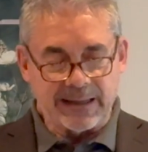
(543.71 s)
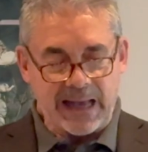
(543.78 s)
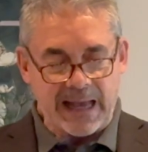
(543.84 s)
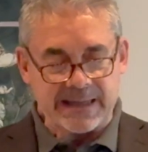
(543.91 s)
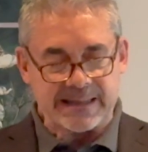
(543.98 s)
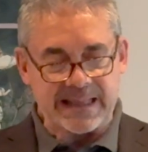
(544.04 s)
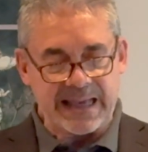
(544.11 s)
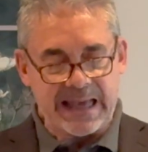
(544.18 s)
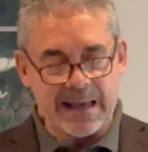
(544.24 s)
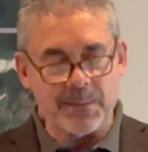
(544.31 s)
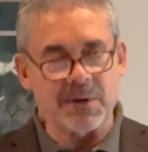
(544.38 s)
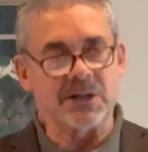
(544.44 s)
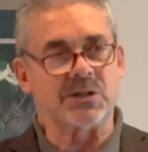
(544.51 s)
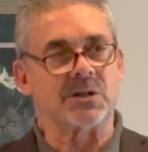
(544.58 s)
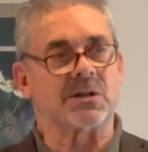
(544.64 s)
as the
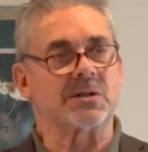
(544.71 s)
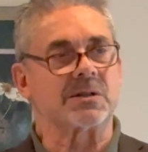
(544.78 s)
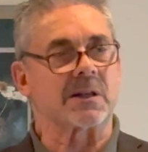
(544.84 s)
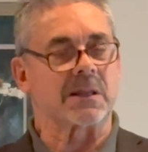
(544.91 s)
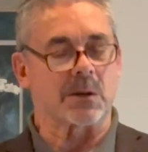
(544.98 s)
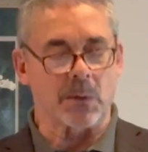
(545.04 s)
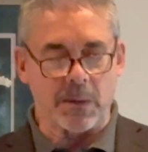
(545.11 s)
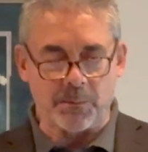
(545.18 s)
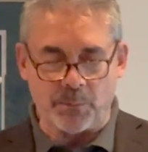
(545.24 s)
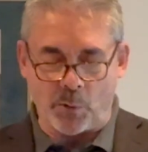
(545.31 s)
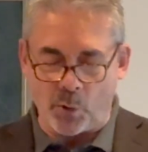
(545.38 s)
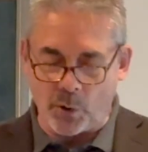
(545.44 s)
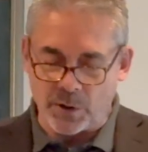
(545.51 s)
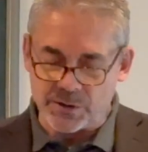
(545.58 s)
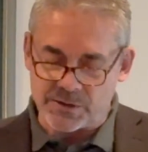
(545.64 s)
images and the
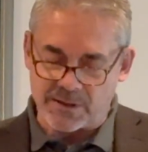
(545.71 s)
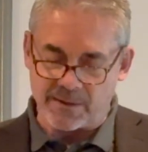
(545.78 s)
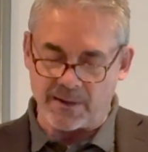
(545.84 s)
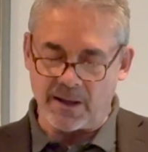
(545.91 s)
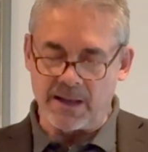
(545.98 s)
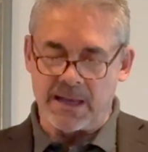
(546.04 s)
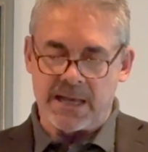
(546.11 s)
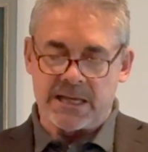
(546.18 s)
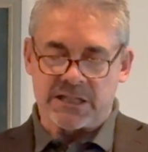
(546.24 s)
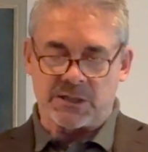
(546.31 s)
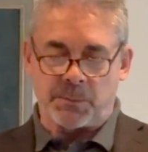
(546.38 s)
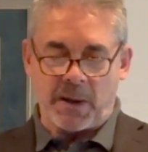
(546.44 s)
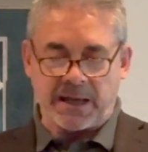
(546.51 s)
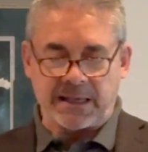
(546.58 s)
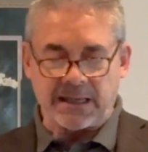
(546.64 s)
reports and the
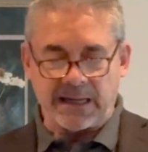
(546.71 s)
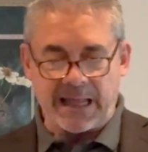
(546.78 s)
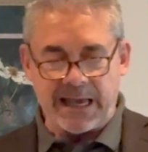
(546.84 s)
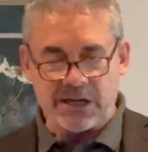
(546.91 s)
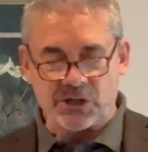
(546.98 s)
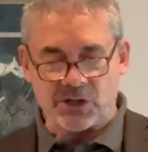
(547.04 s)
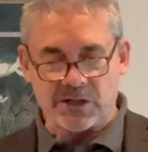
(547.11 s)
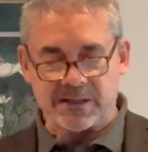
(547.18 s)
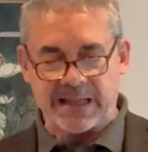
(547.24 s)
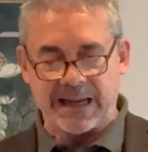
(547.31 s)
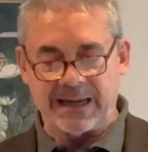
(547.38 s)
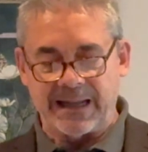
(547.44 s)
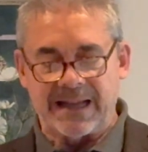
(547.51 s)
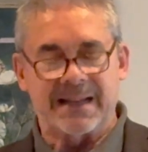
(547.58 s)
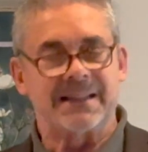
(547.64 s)
speculations, they
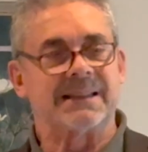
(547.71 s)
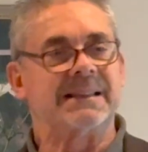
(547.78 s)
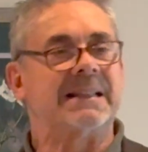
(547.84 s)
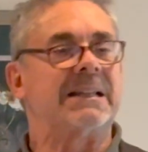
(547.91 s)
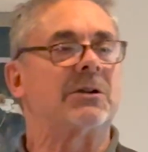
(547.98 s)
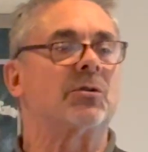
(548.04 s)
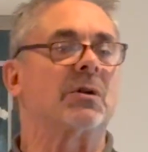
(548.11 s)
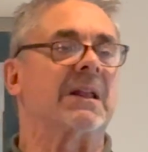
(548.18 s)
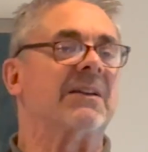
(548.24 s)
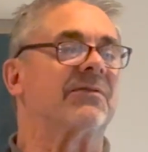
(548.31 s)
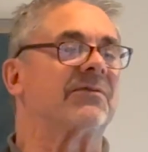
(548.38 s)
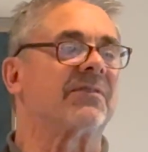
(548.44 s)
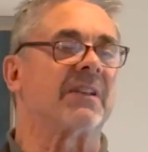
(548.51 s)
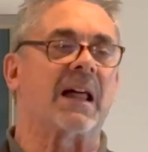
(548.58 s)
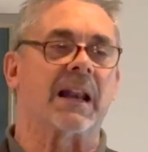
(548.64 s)
literally
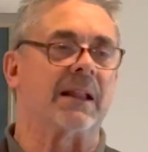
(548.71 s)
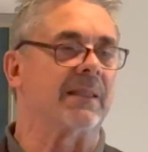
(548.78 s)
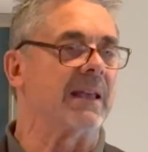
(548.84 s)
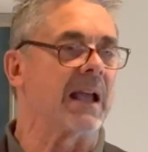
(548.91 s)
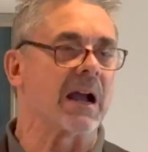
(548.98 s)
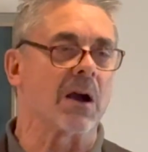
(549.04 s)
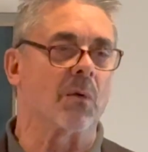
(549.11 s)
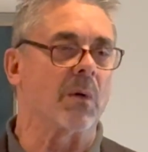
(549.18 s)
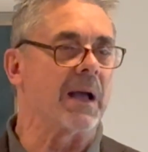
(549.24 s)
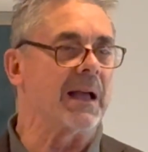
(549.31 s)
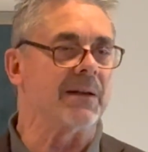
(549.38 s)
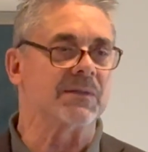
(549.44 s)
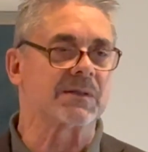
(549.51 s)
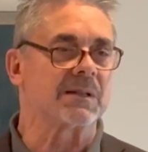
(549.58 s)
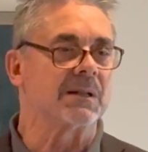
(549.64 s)
flooded the
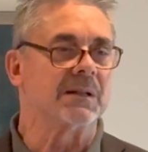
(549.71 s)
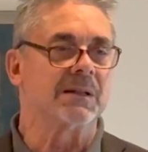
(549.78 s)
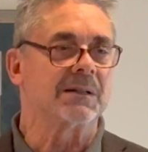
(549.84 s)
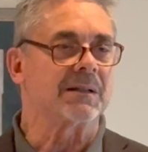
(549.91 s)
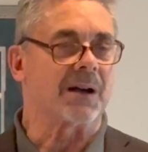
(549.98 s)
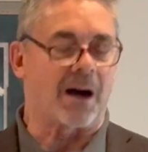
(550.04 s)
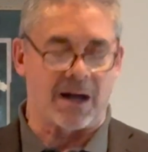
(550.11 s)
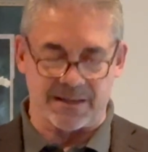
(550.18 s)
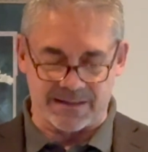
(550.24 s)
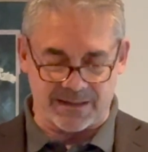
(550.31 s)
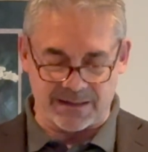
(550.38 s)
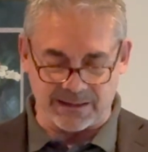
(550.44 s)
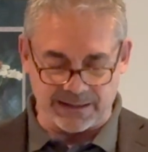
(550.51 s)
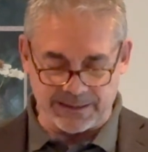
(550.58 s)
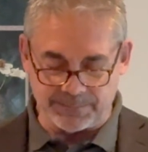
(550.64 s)
airwaves
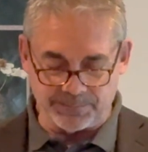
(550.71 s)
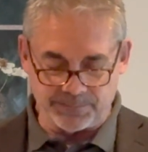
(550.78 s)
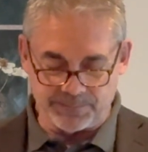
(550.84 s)
constantly.